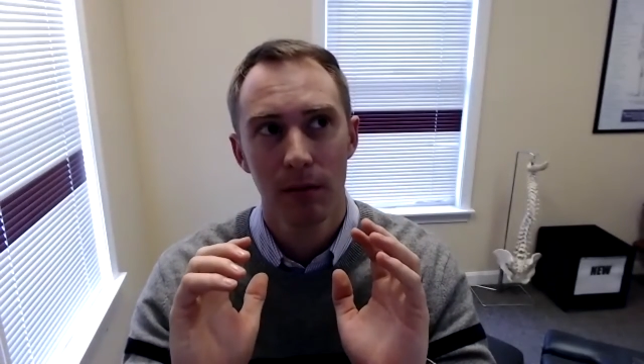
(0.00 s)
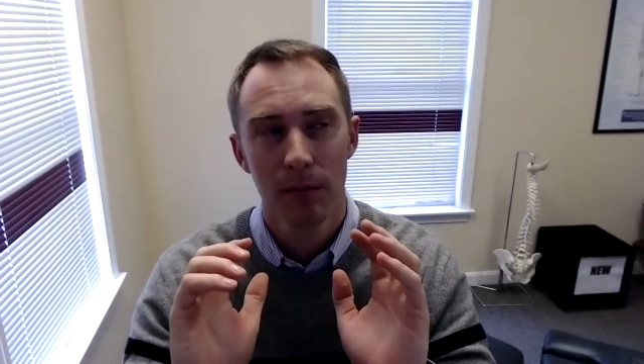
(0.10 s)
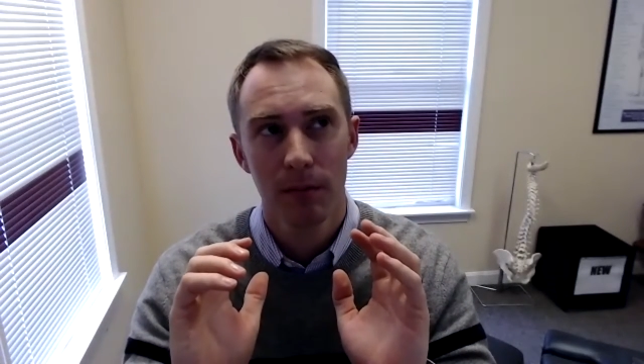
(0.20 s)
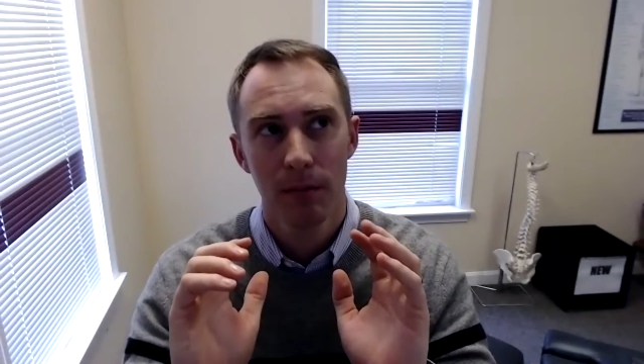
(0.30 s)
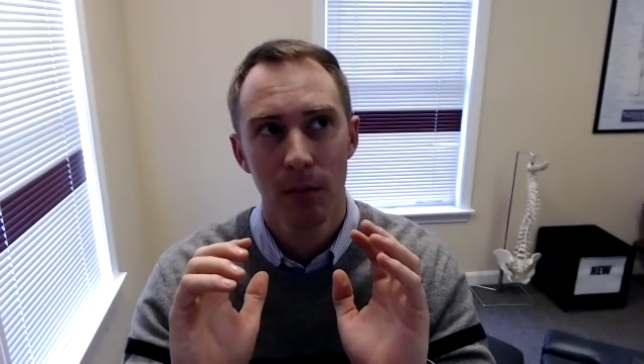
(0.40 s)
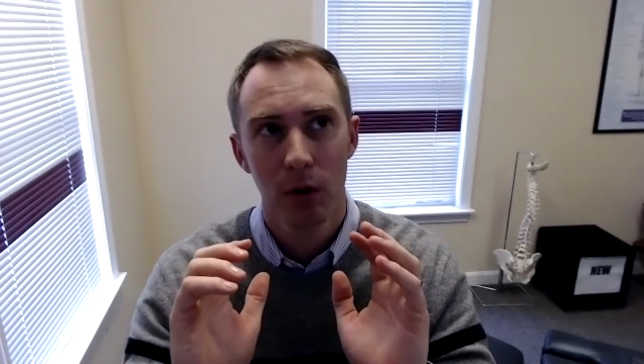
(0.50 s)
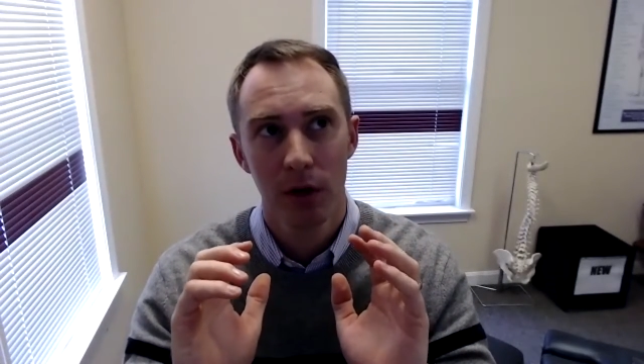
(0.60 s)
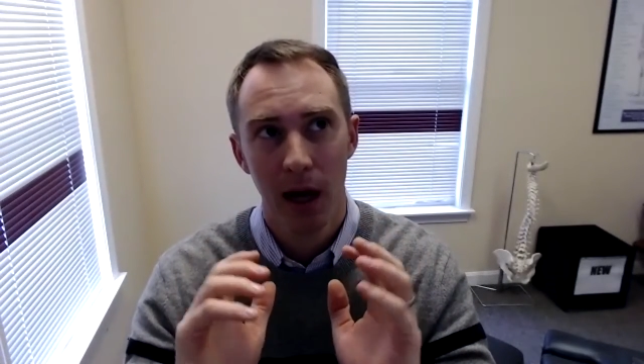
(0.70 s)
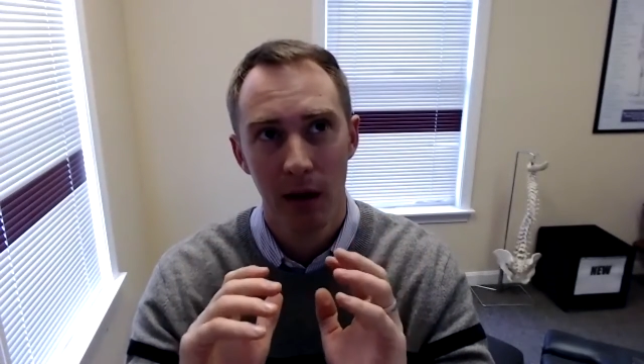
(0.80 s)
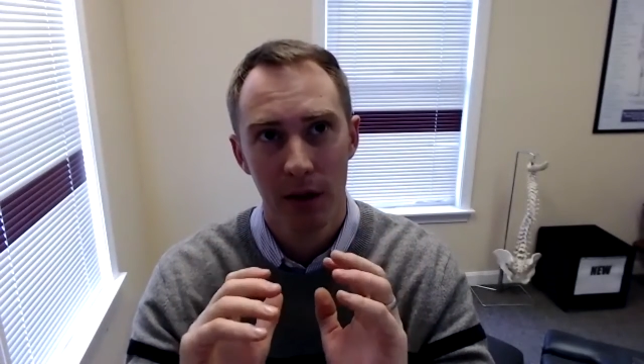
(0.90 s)

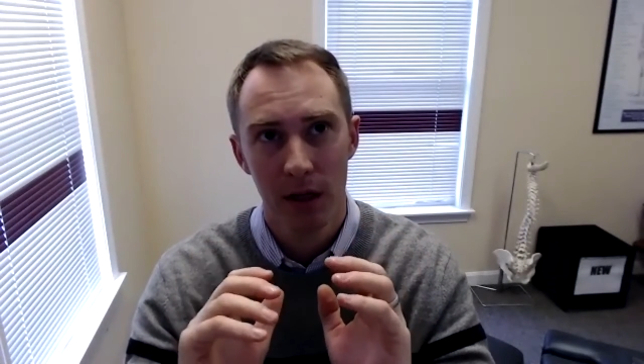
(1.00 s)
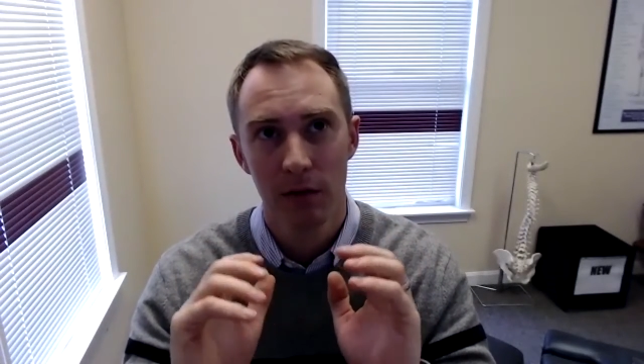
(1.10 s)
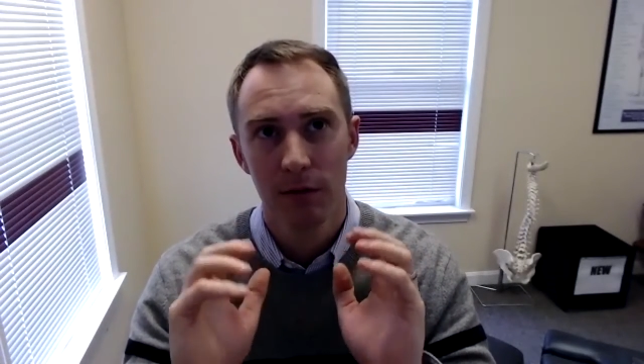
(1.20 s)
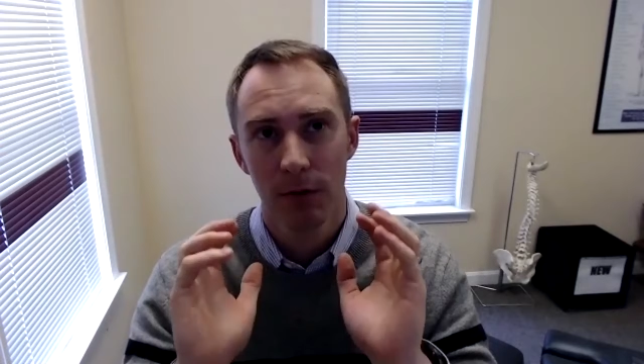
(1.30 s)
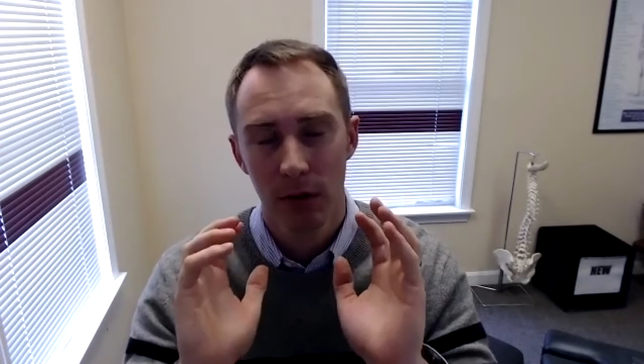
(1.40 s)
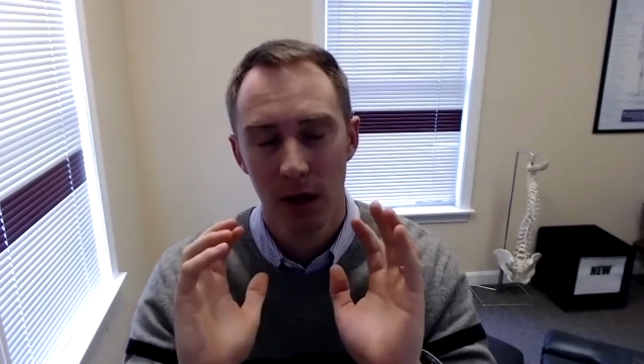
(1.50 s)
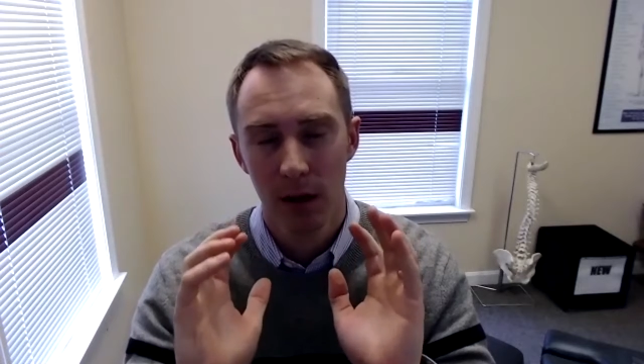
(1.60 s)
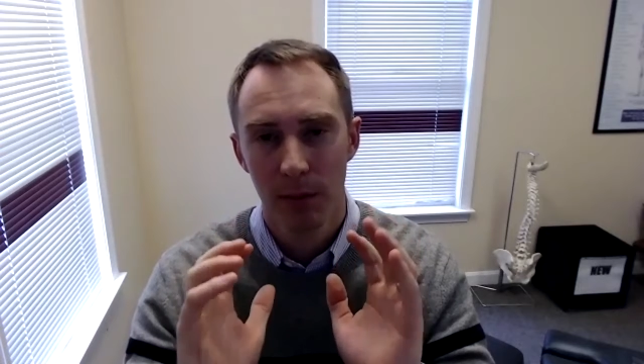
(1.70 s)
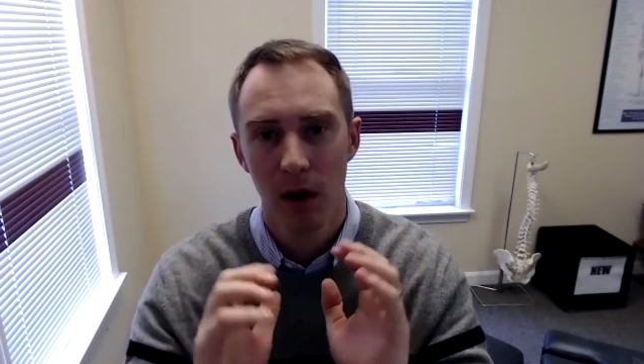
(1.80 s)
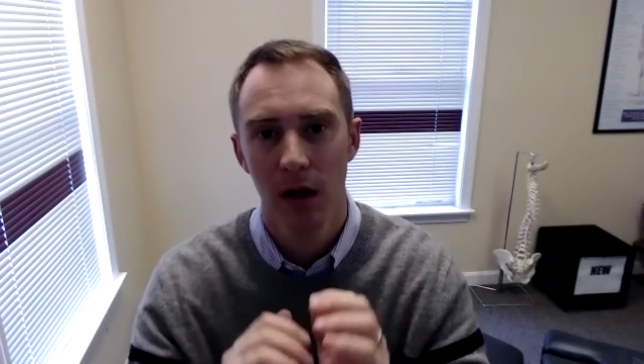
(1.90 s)
modality for the
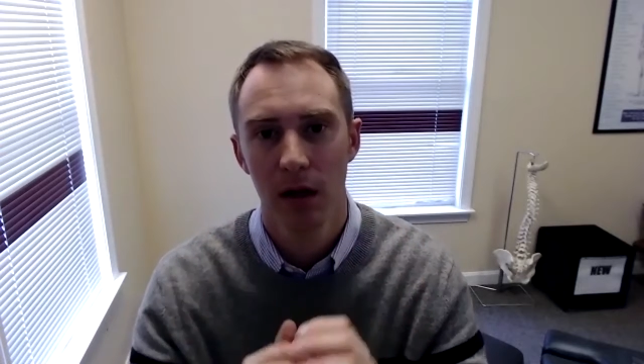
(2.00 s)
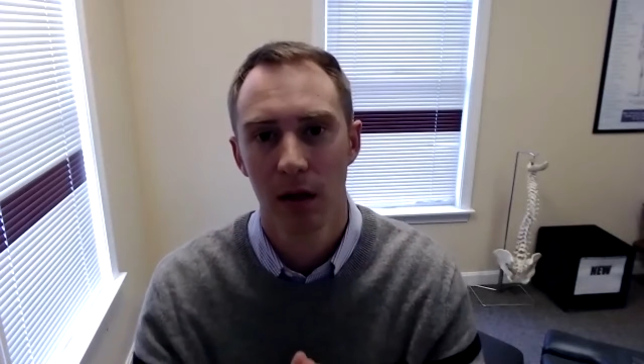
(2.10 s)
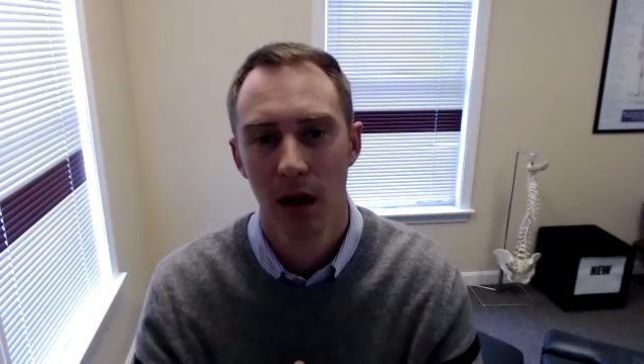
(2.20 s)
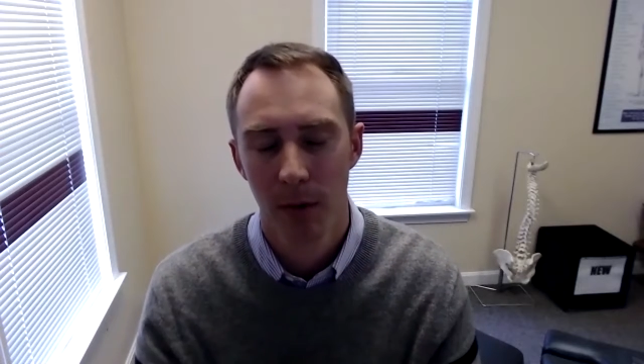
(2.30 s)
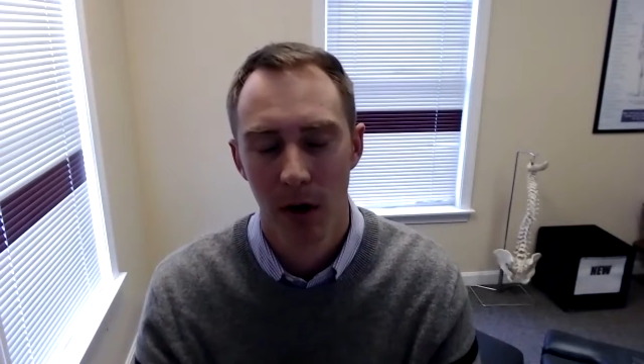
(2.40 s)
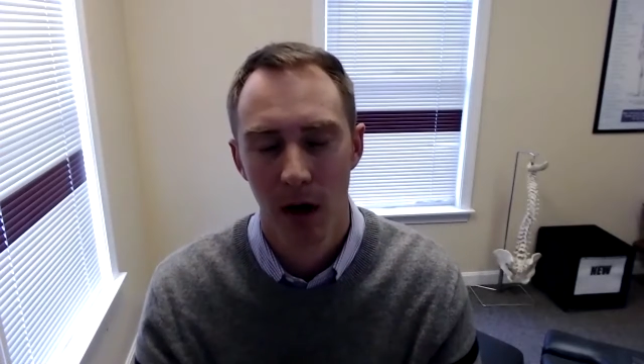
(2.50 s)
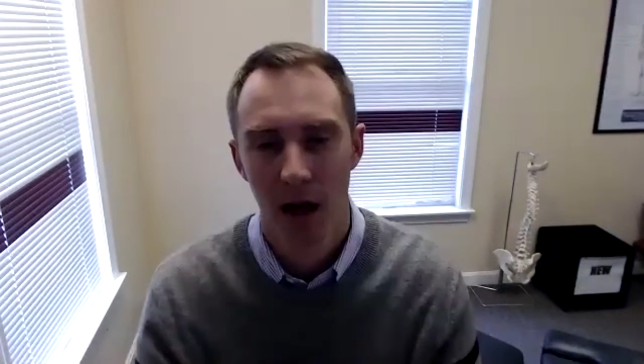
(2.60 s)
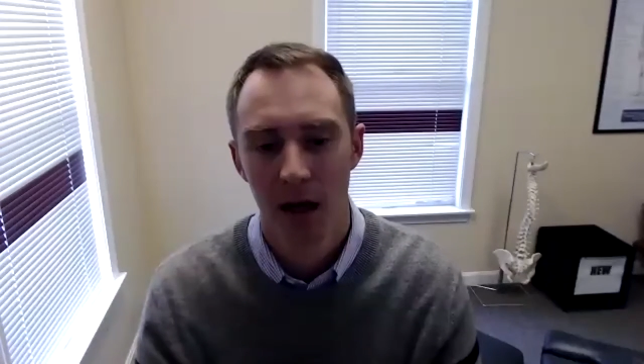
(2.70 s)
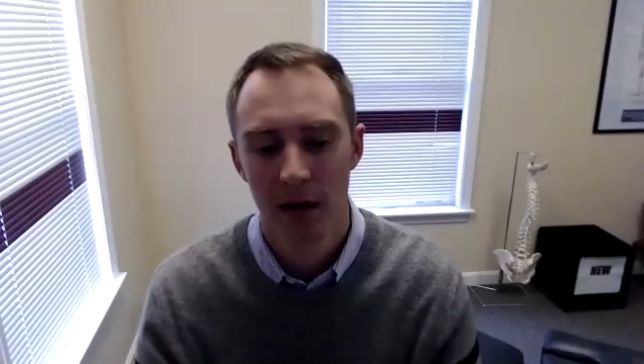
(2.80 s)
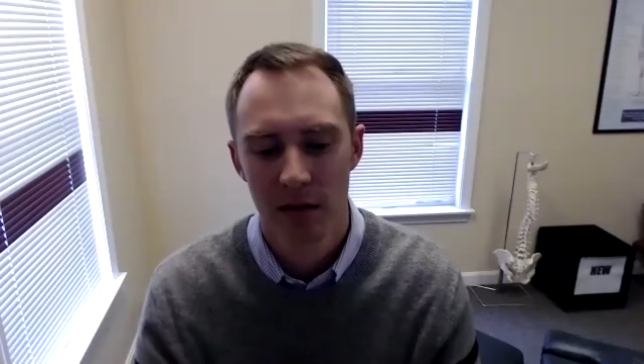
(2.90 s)
upright
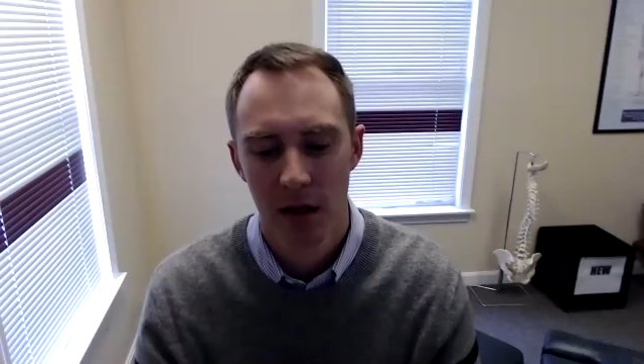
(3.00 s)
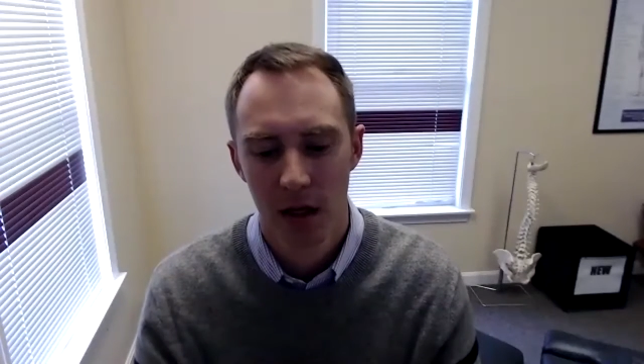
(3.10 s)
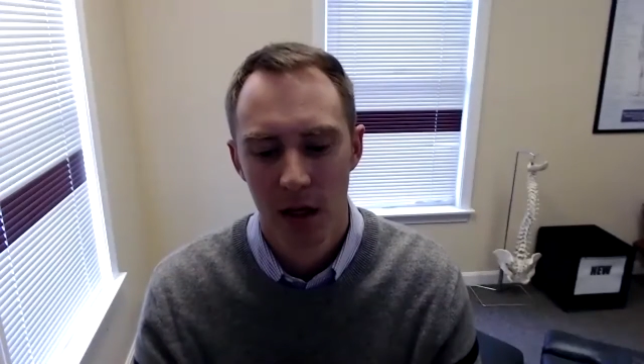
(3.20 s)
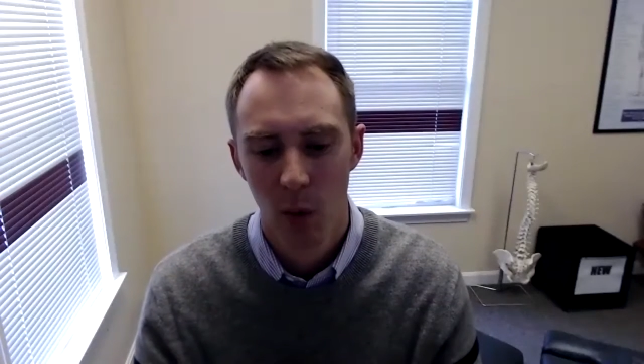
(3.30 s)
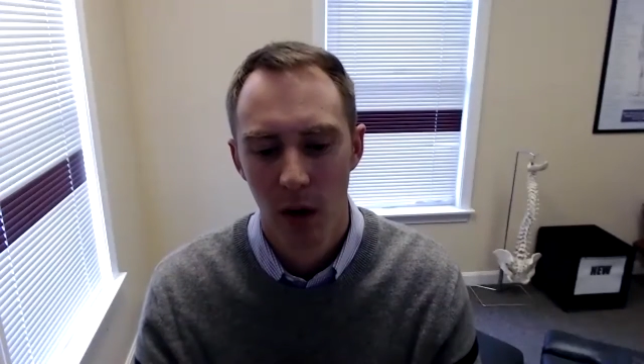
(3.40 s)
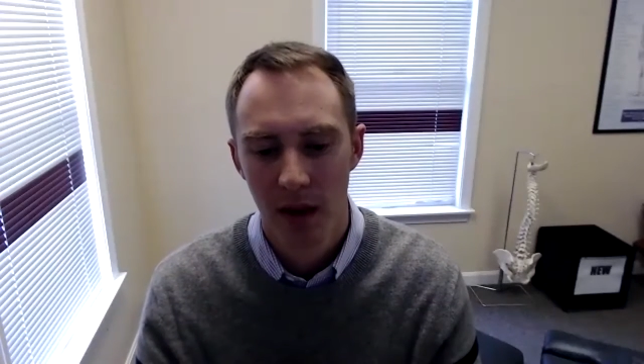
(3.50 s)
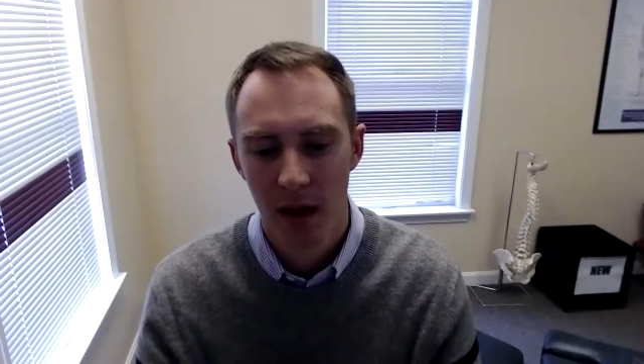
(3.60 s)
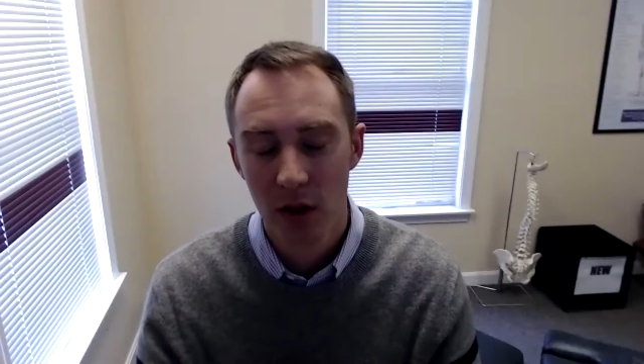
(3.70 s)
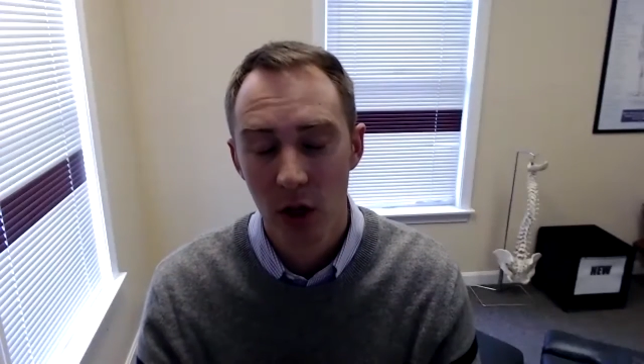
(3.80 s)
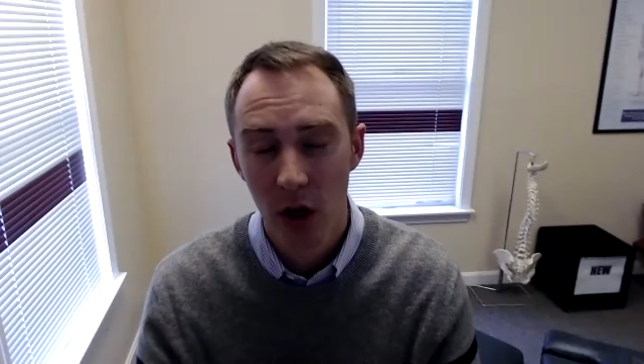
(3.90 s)
MRIs where they
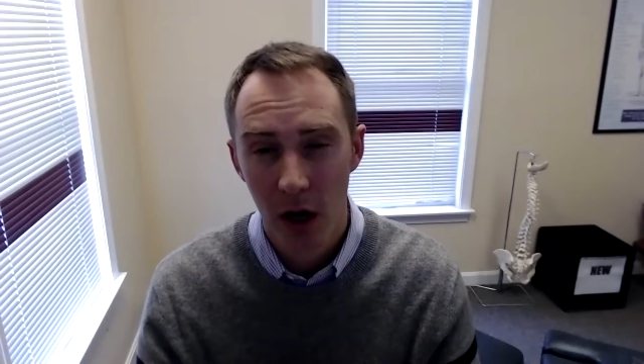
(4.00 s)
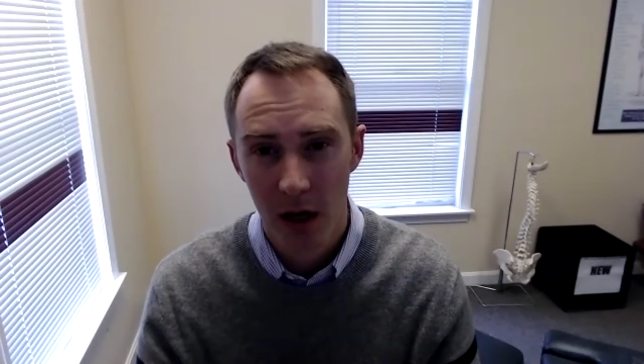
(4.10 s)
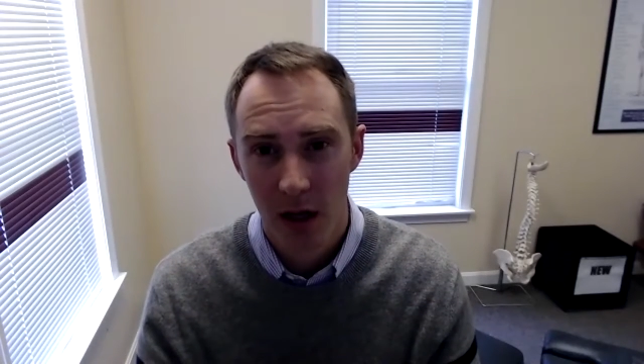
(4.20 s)
look